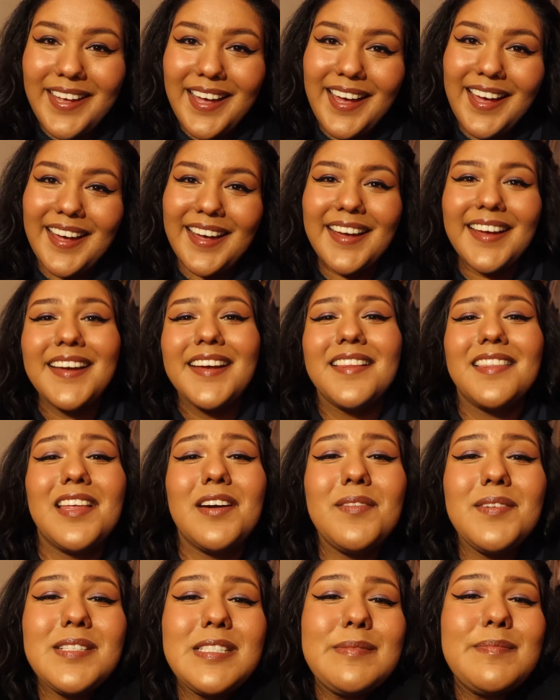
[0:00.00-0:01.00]
yeah,
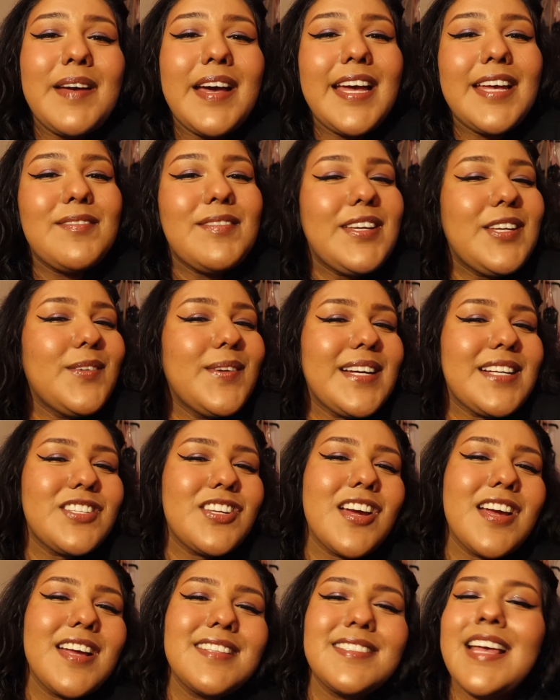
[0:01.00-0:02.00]
that was my
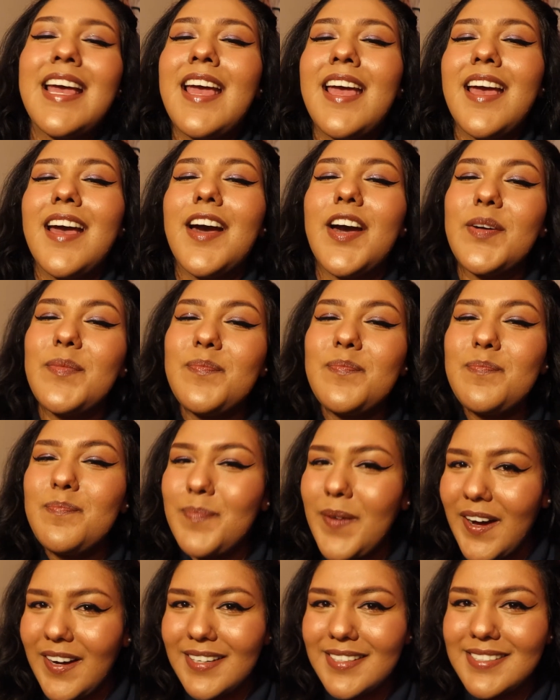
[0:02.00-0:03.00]
Milouxdrawings
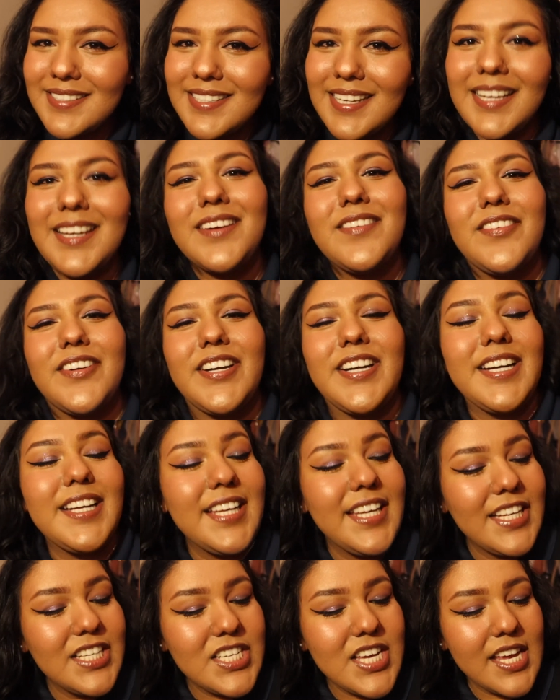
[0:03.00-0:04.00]
unboxing for her
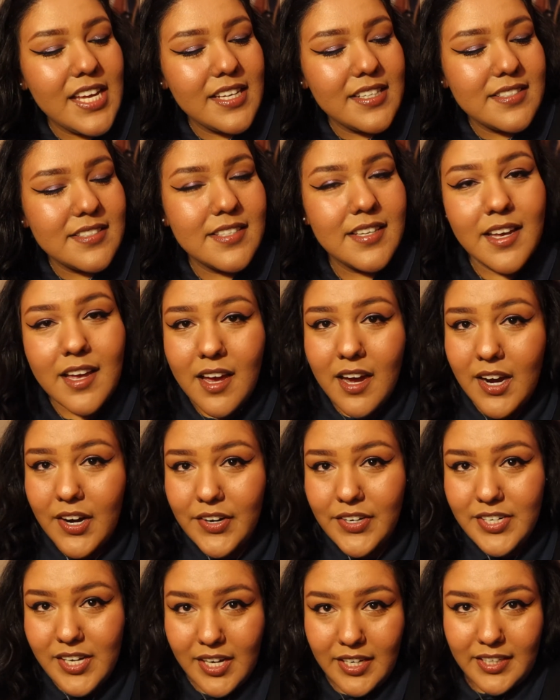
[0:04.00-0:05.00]
keychains.
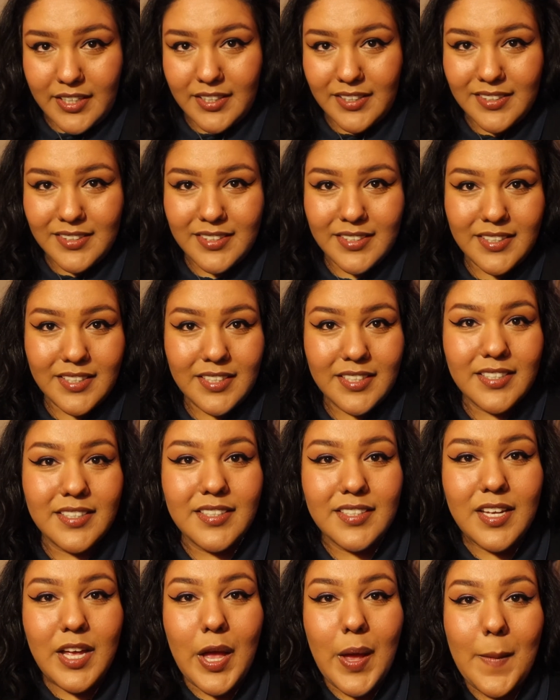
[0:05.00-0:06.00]
Ariana
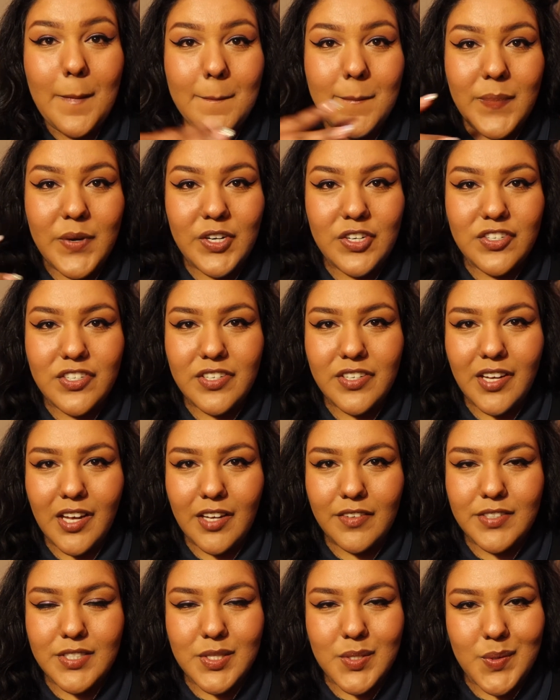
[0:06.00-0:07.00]
merch
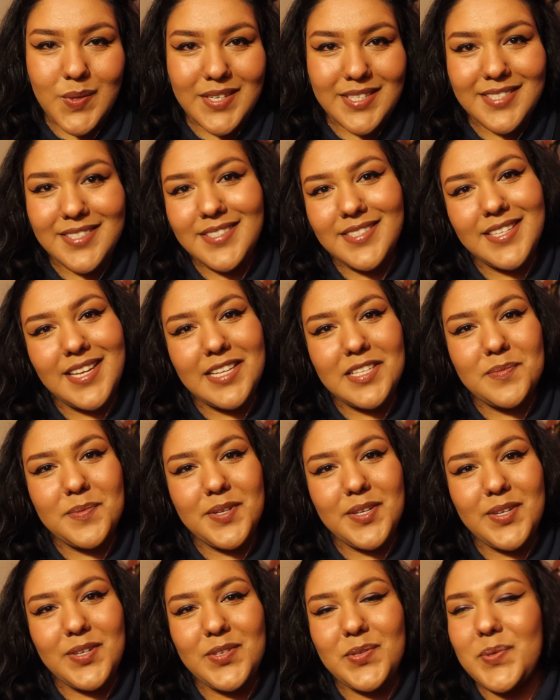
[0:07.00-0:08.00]
of sorts, as per
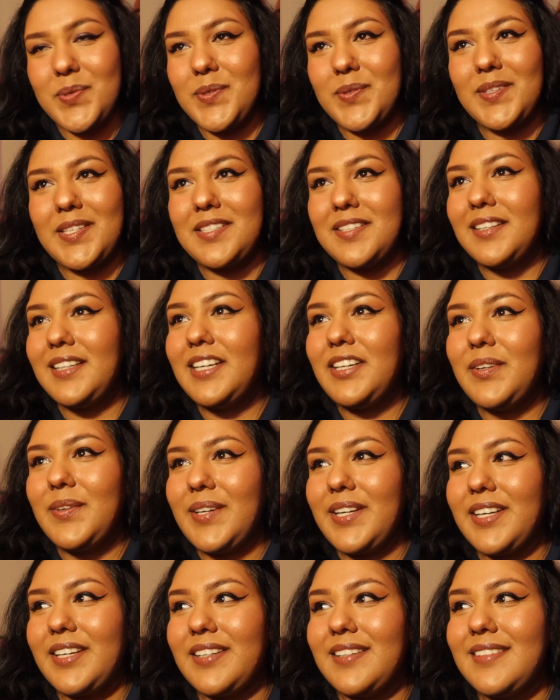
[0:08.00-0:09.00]
usual. That's all I do
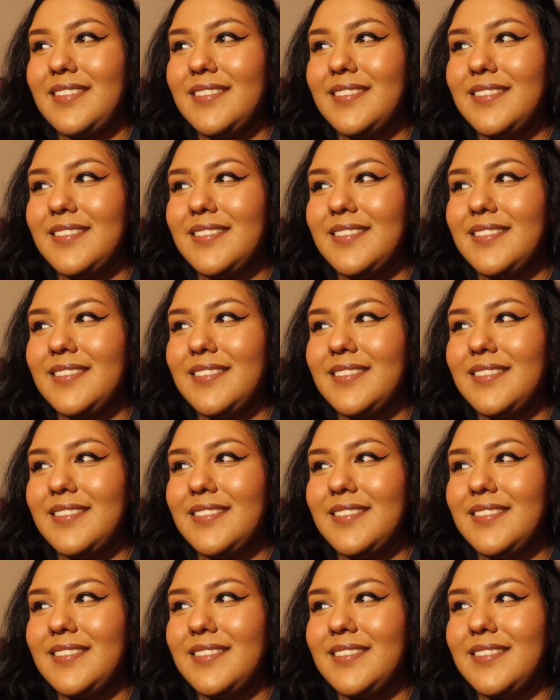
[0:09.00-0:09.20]
here.